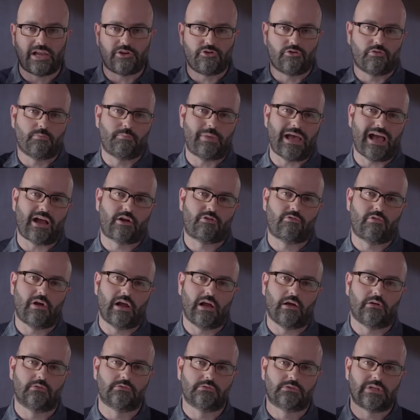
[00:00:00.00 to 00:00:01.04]
and your
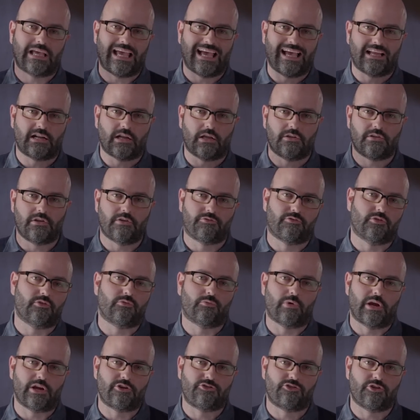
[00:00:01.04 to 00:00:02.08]
background at a different
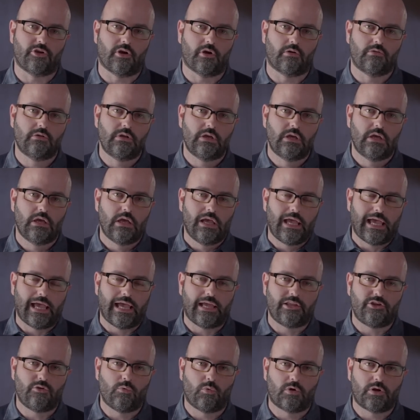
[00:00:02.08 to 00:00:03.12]
ratio.
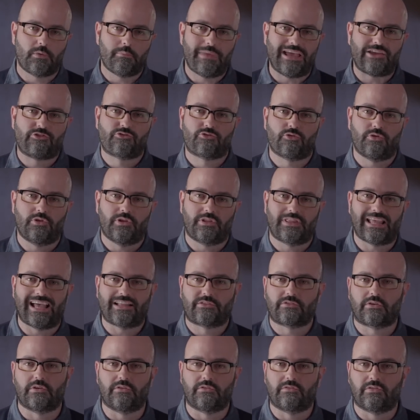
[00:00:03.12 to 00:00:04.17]
And you want to make sure that
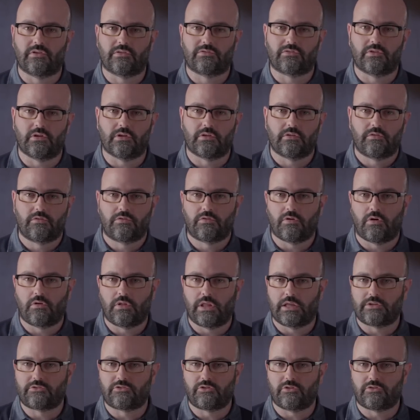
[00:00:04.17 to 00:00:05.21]
that's consistent. So
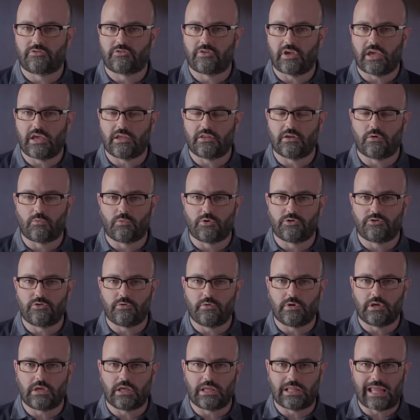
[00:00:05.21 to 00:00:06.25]
let's just say that we're
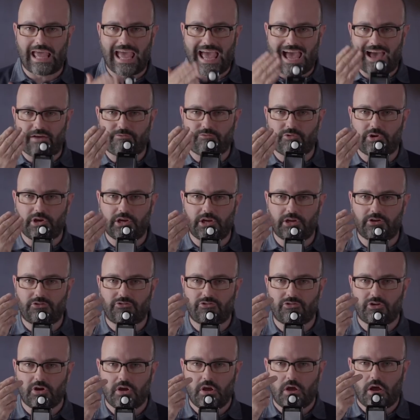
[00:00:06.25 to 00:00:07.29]
doing an
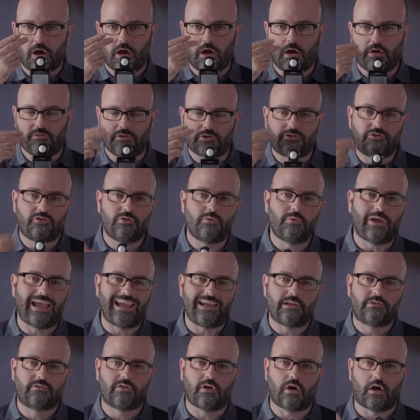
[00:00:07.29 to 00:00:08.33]
average of a
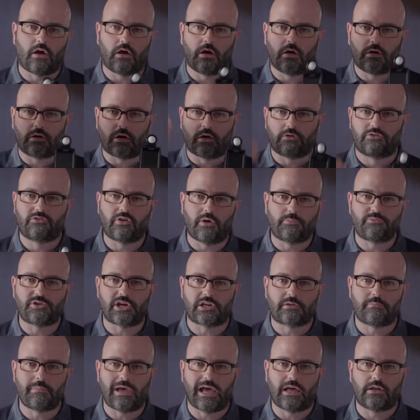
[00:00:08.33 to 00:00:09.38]
2.8 on our
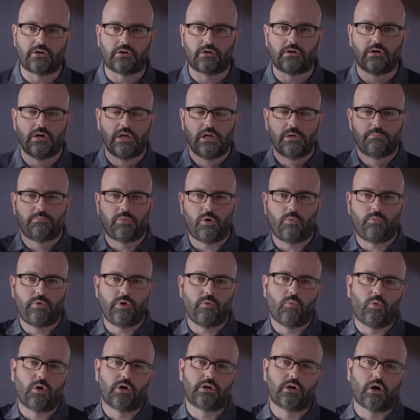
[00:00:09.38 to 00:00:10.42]
subject matter, but we
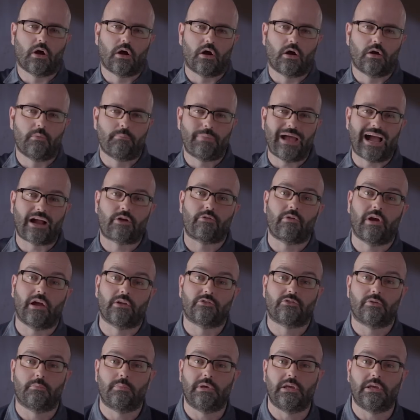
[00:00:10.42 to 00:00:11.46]
want our
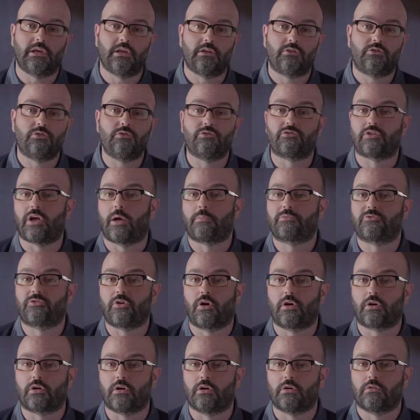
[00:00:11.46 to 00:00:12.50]
background to be two stops
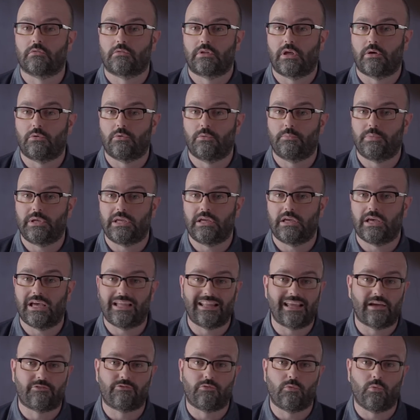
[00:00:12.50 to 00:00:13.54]
darker. That would be an
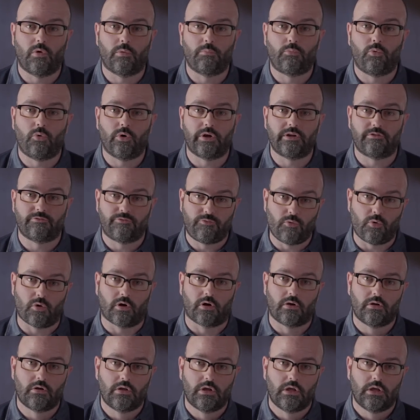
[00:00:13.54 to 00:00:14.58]

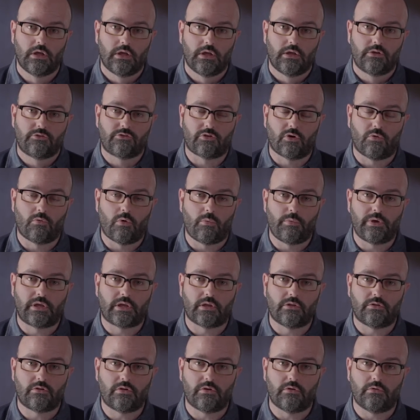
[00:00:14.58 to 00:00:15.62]
f1.4. So what we
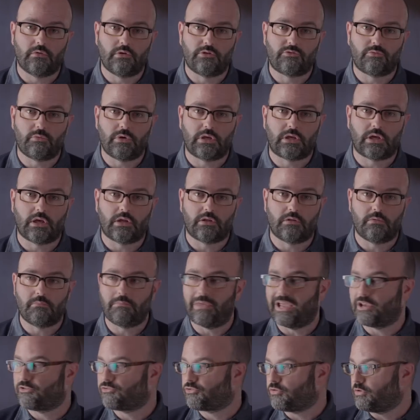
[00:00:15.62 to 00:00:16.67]
can do is we can
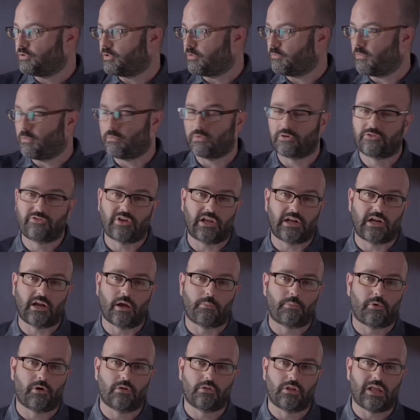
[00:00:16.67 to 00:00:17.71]
make sure that when we're setting
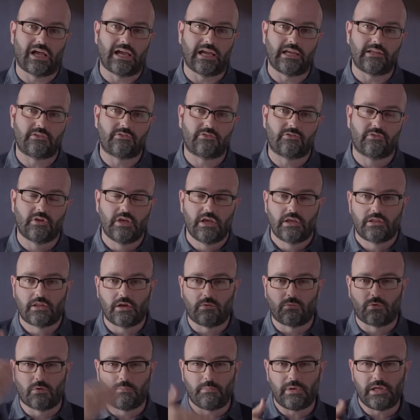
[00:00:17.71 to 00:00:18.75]
up our lights,
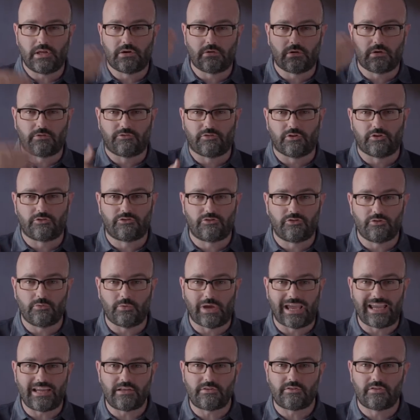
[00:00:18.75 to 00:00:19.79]
that we're metering for a
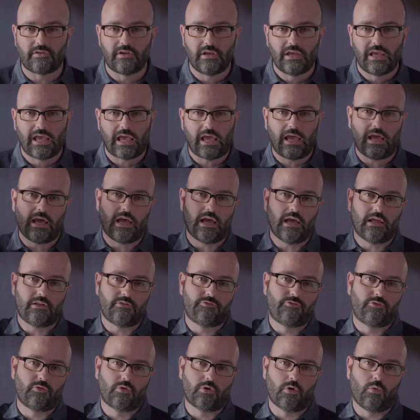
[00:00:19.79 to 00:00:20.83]
2.8 and
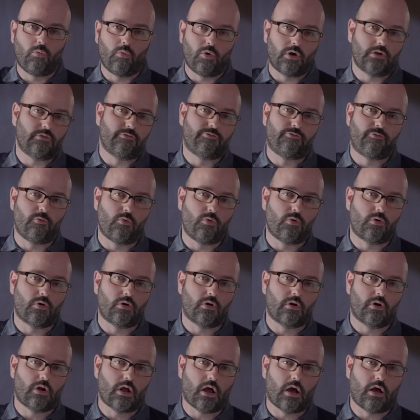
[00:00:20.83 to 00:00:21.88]
for a
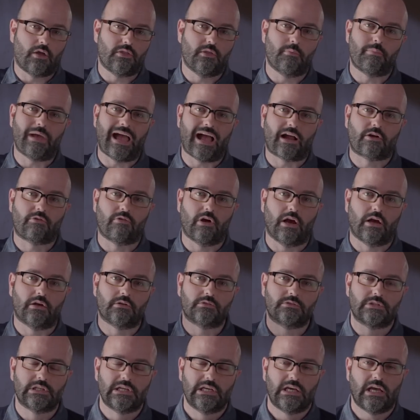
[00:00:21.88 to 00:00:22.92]
1.4 on the
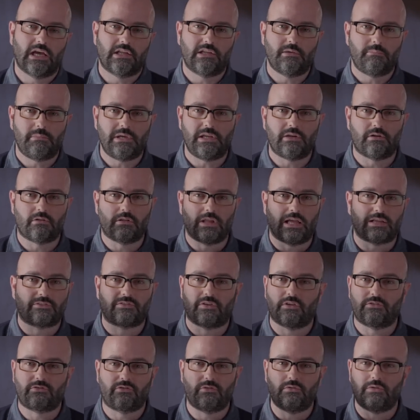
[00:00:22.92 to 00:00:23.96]
background. And the meter lets
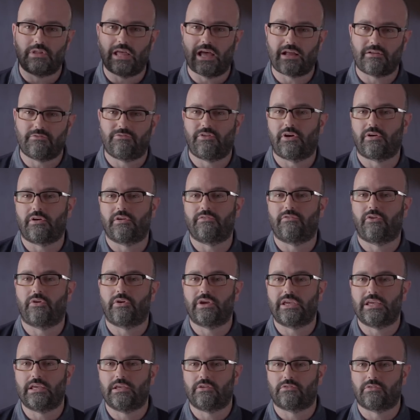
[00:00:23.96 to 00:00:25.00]
us do that very,
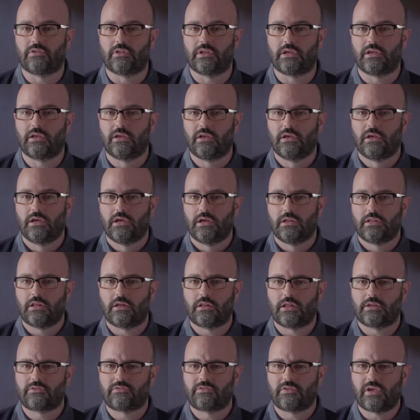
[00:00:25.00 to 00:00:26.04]
very easily. Now
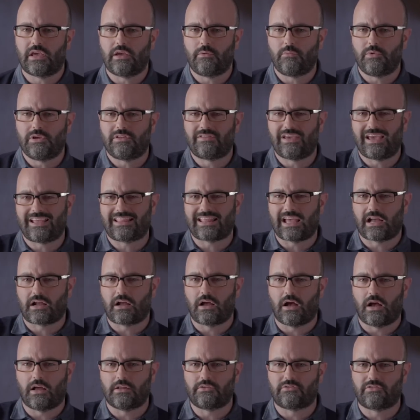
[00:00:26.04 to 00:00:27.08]
let's say we take that
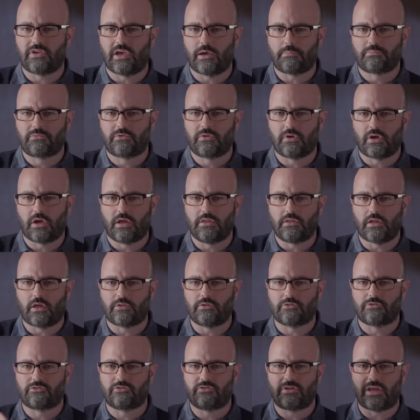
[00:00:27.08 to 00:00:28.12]
concept
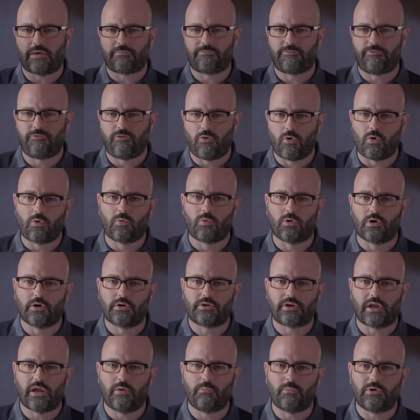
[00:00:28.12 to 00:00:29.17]
another step
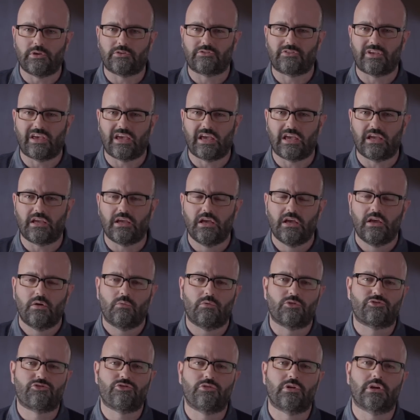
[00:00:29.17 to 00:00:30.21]
forward and we say
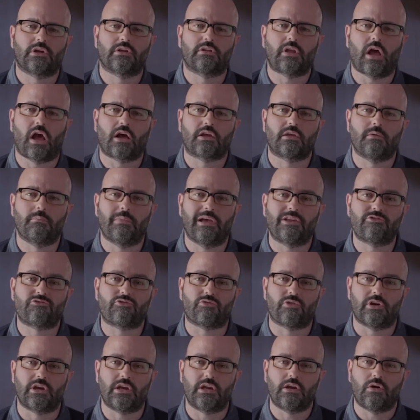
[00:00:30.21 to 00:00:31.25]
we're shooting a
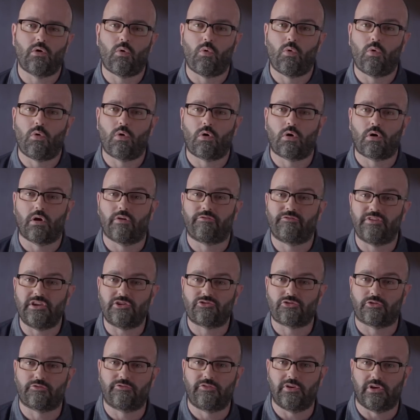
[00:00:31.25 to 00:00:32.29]
documentary or a
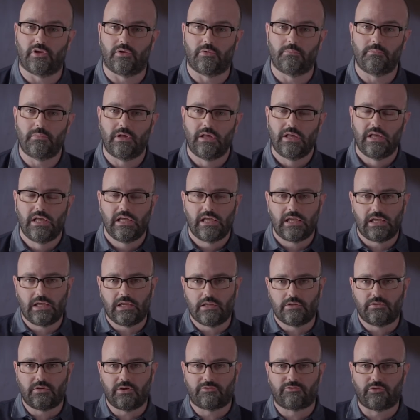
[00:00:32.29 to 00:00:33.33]
feature film
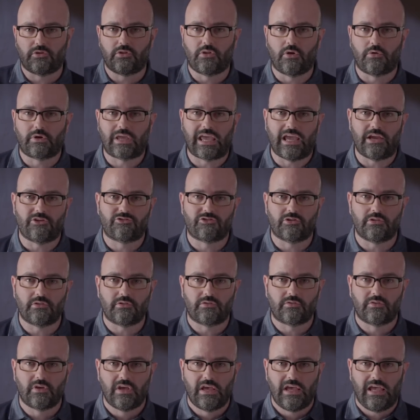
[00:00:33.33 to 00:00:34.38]
in different
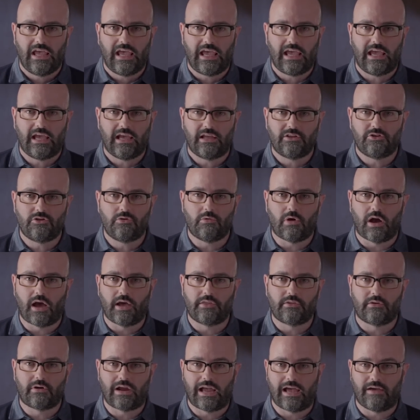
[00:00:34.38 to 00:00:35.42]
locations, and you
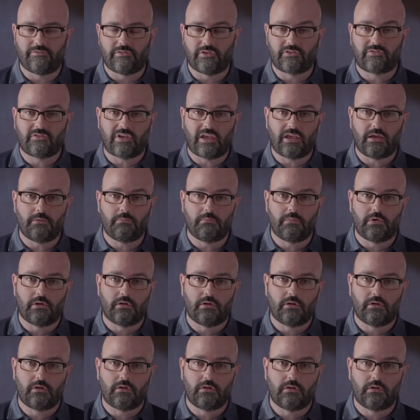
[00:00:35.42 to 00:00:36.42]
either have the same